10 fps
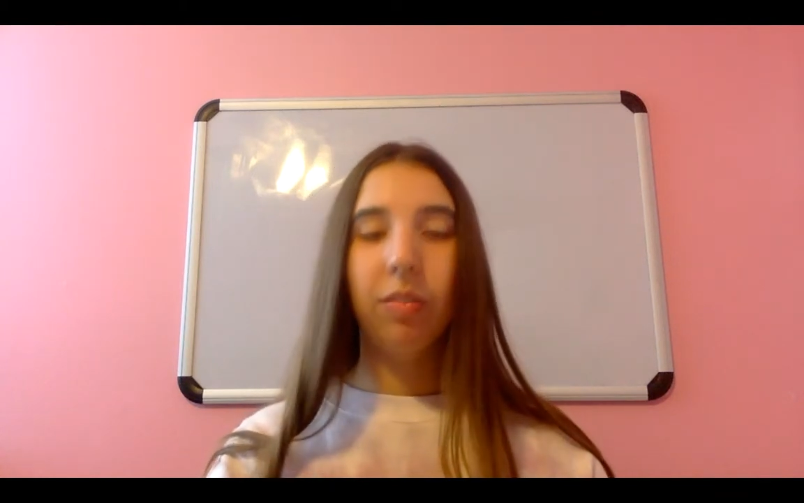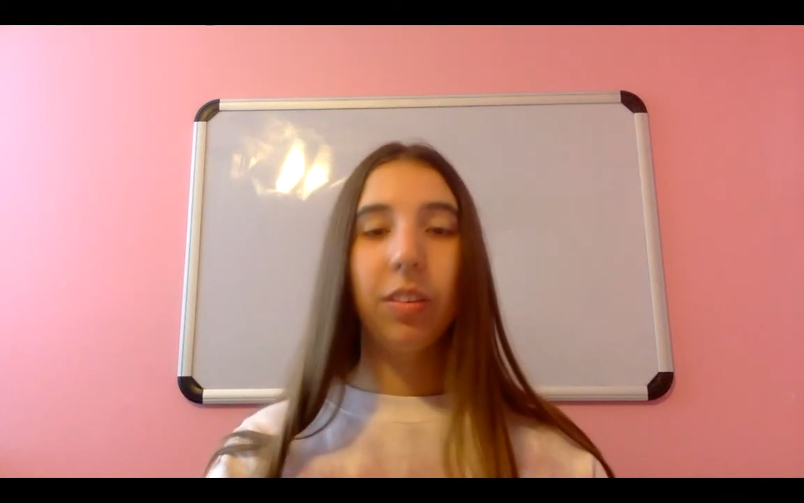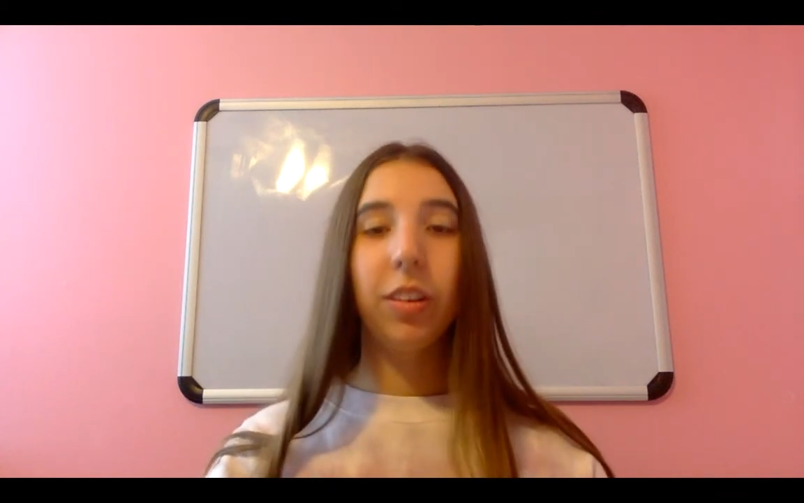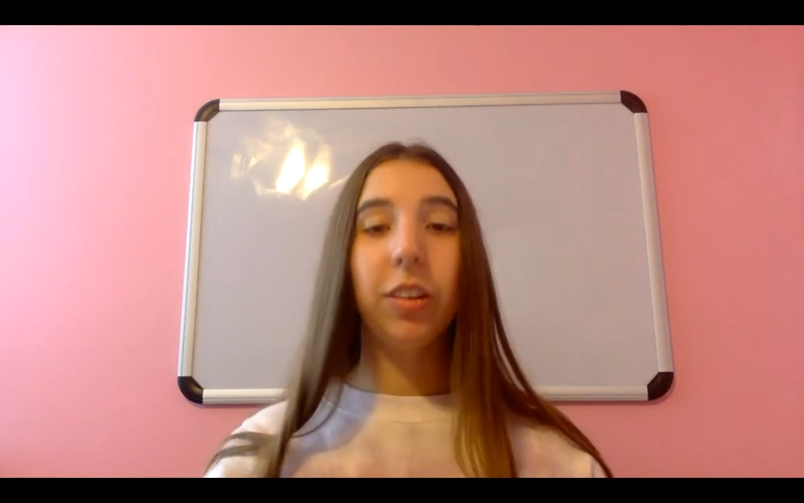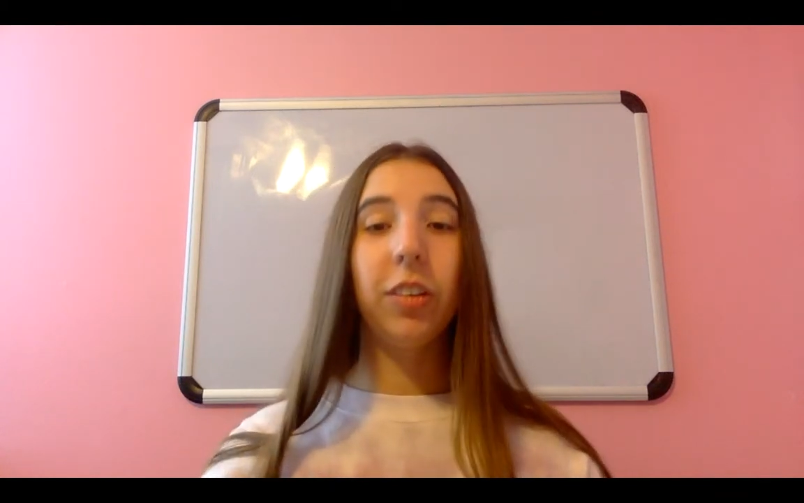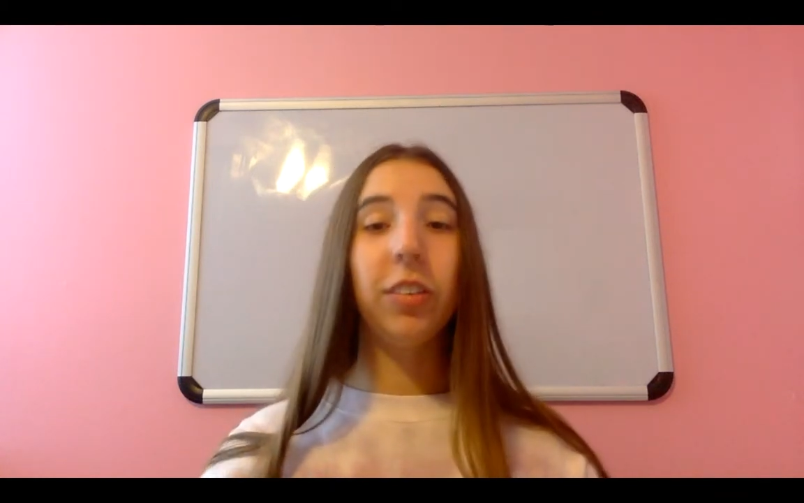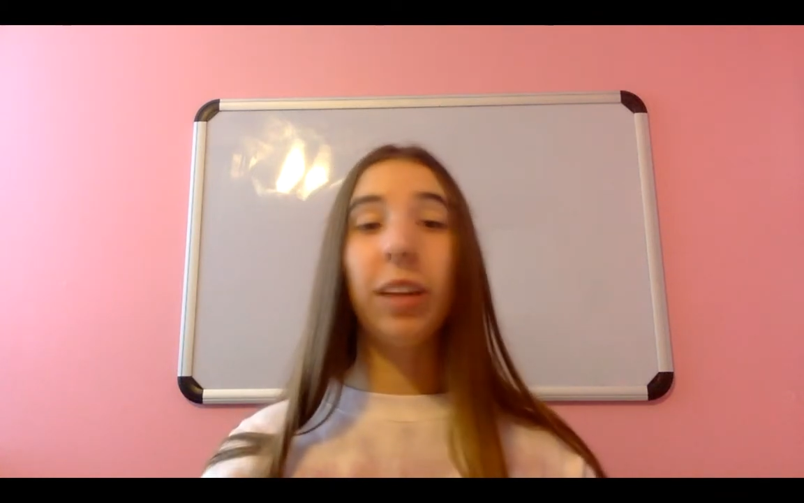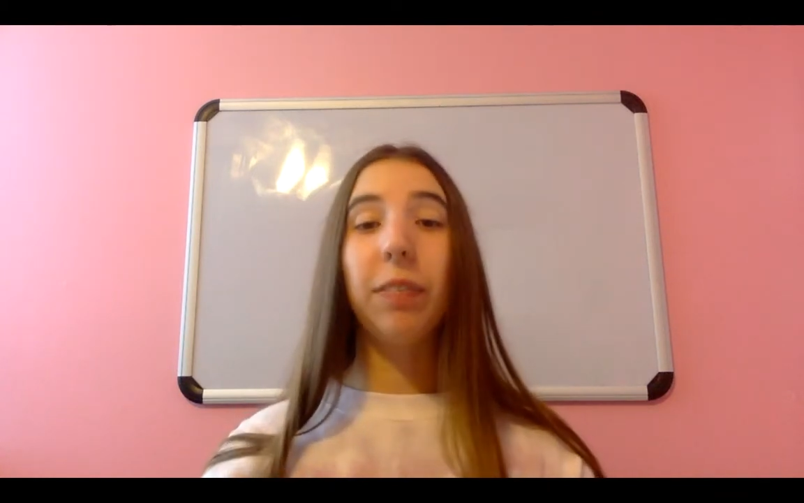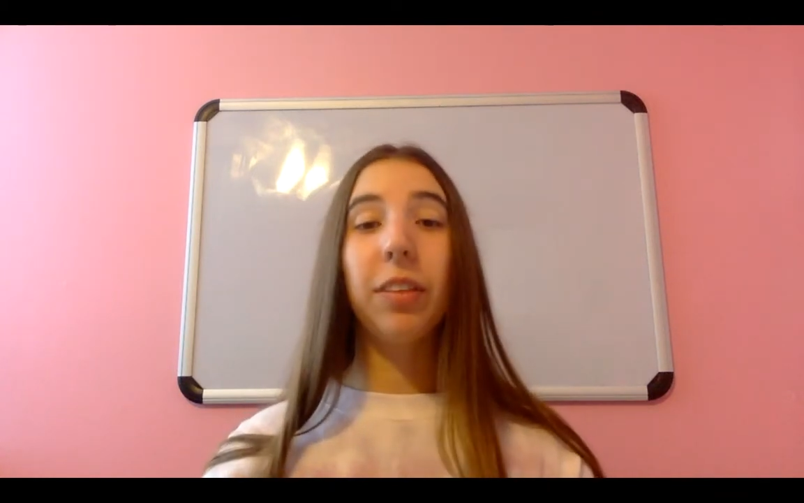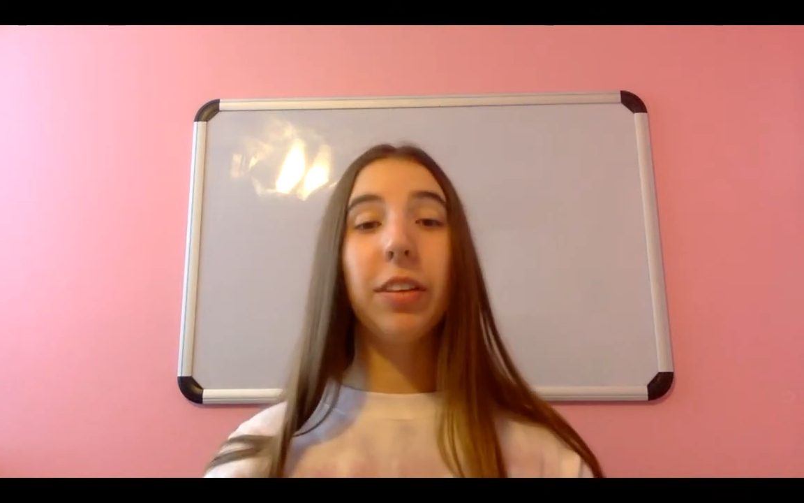So
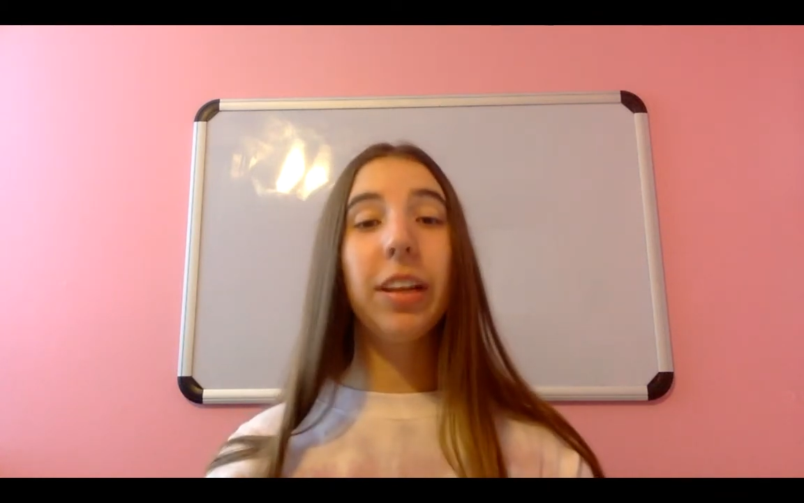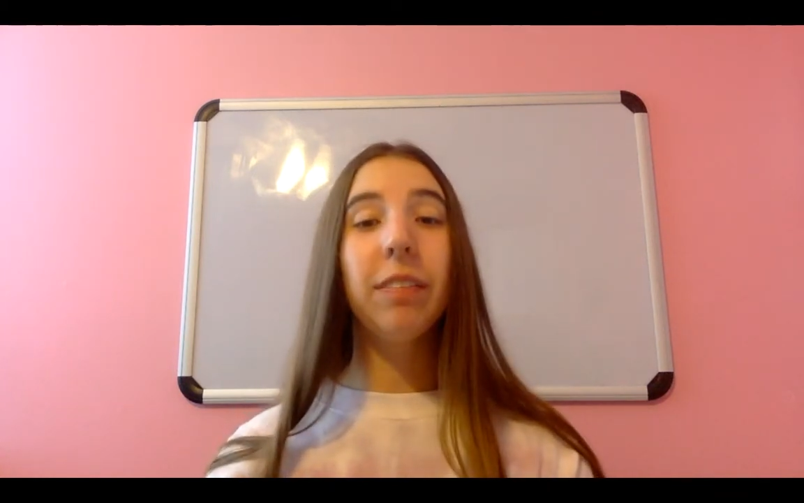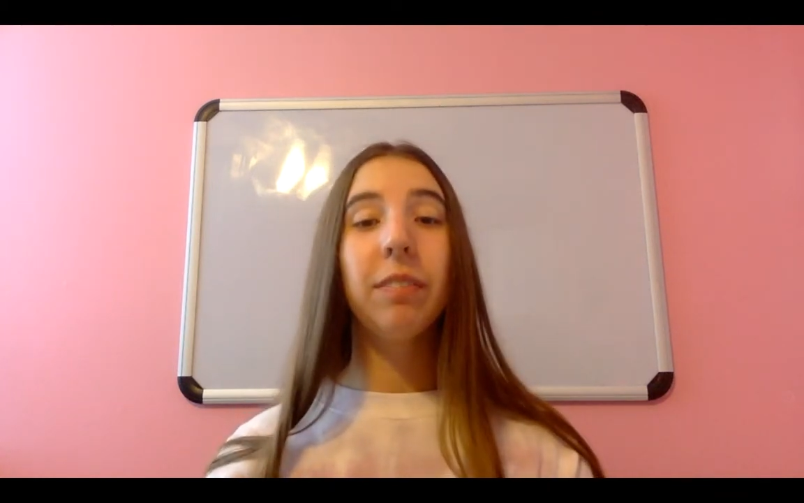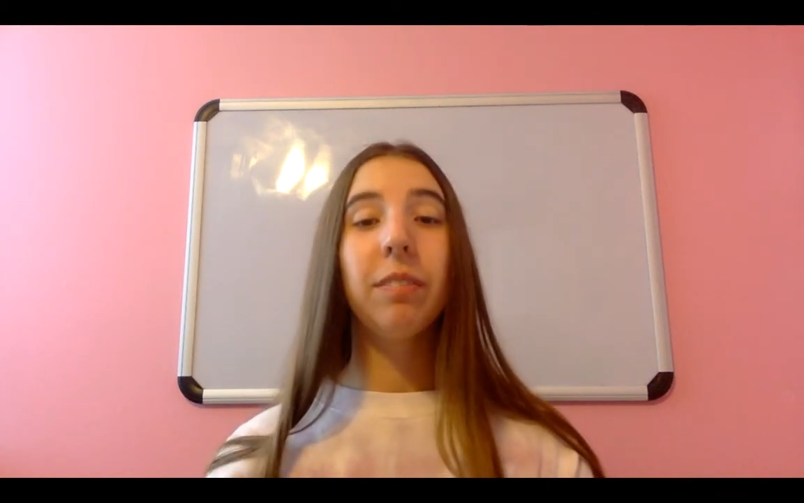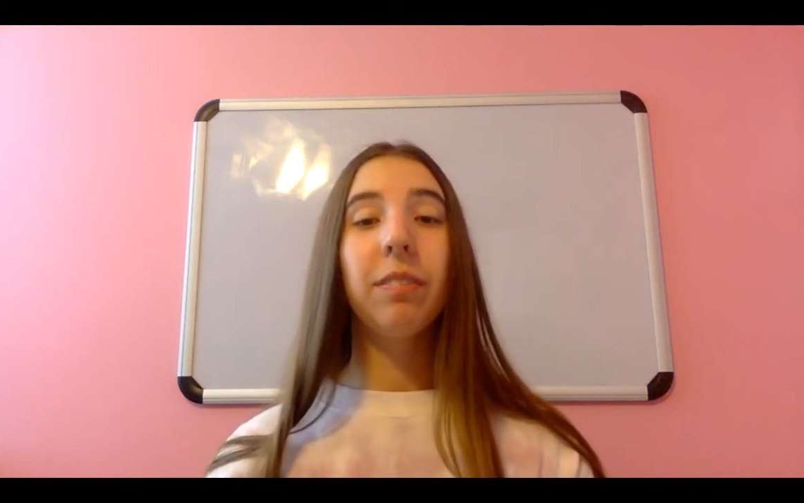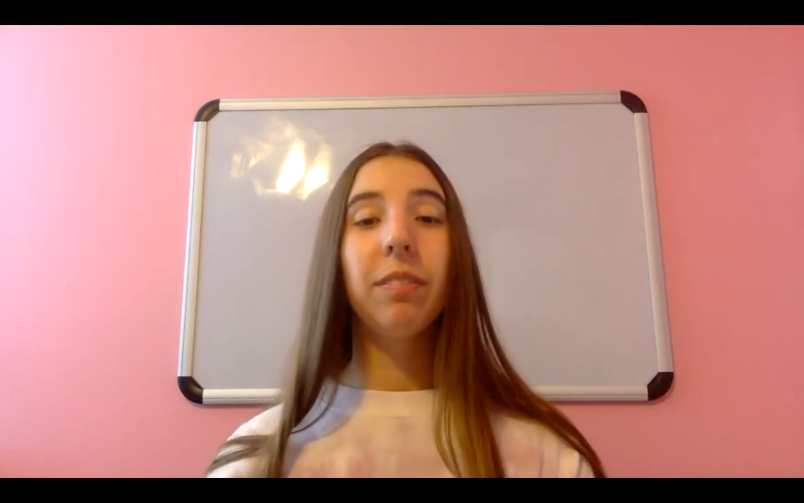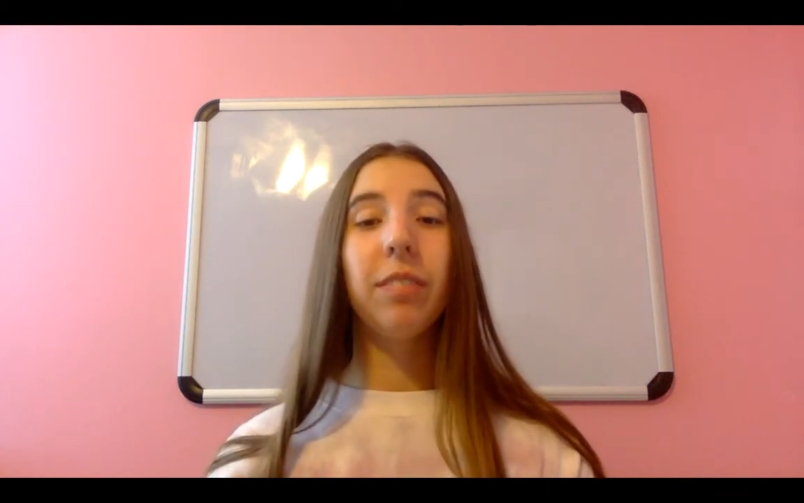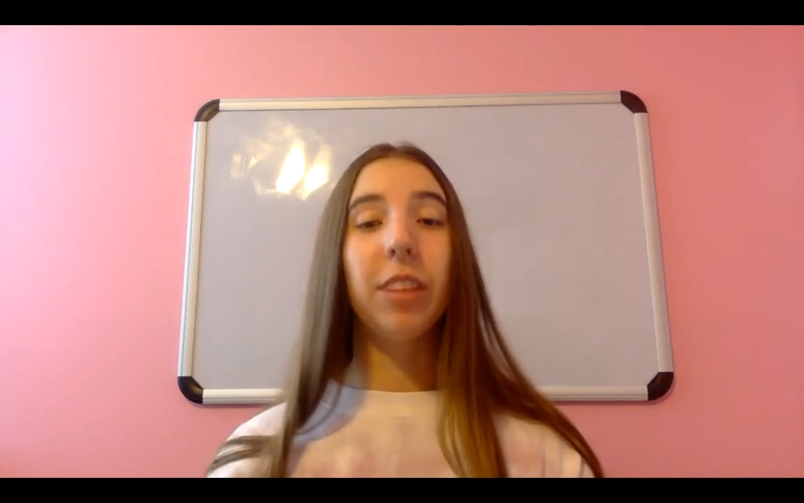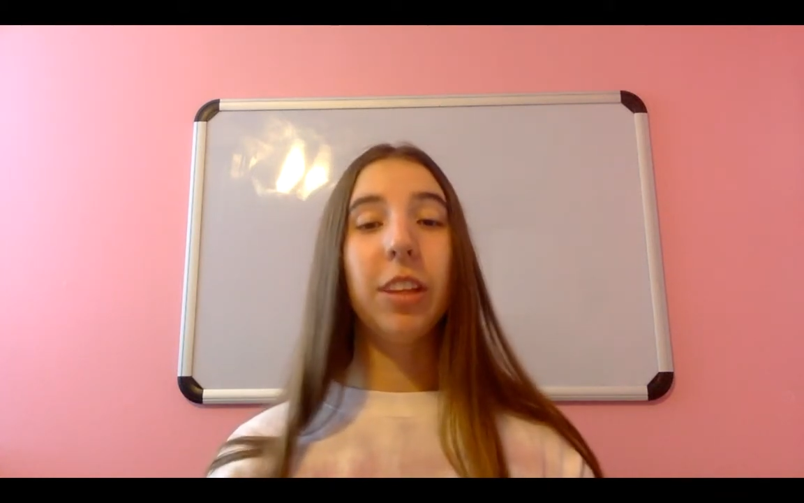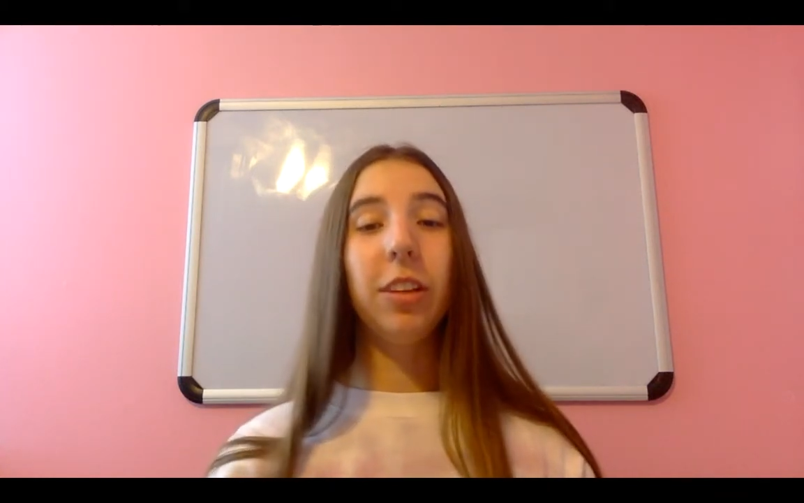step 3,
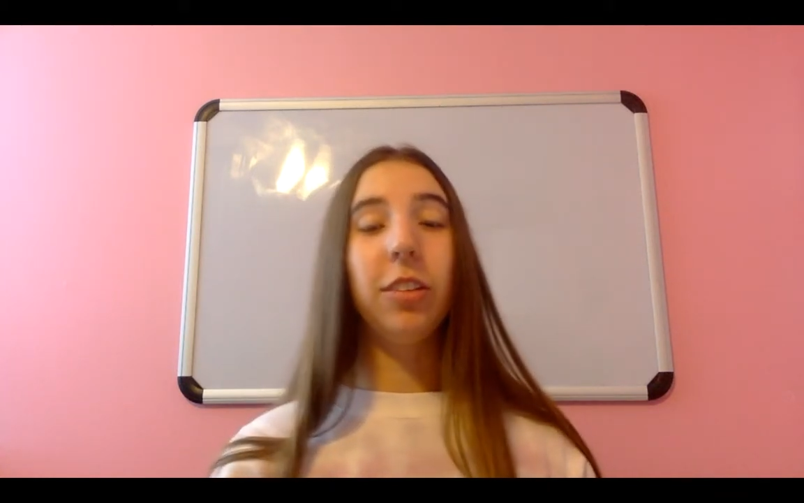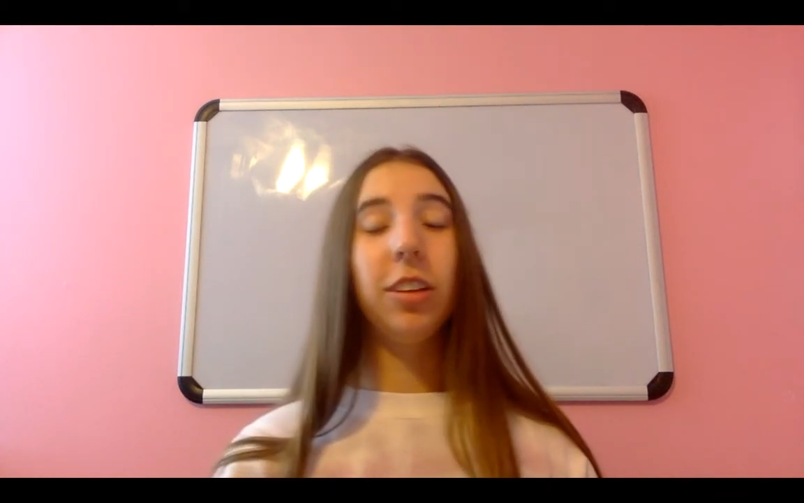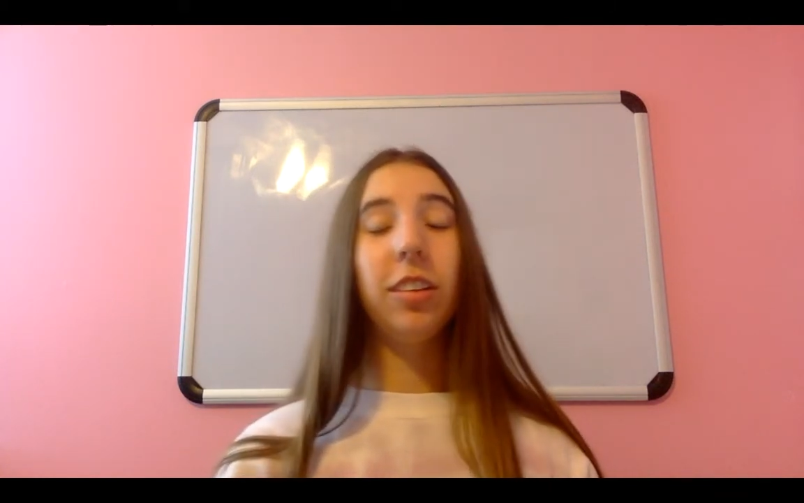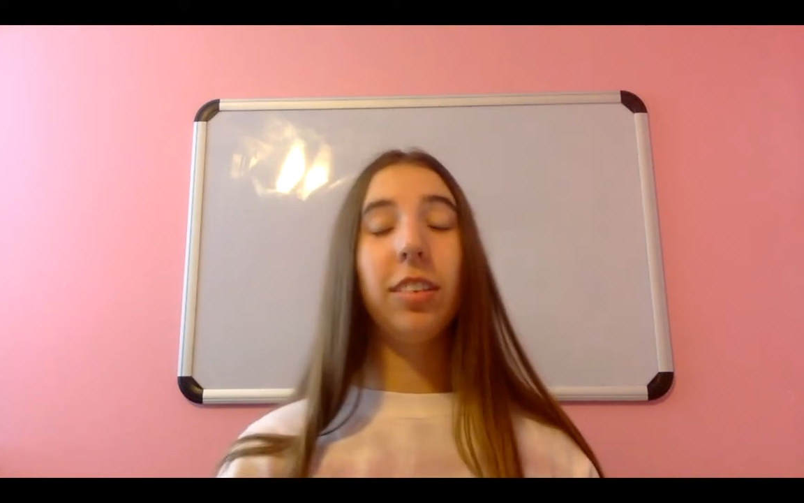you just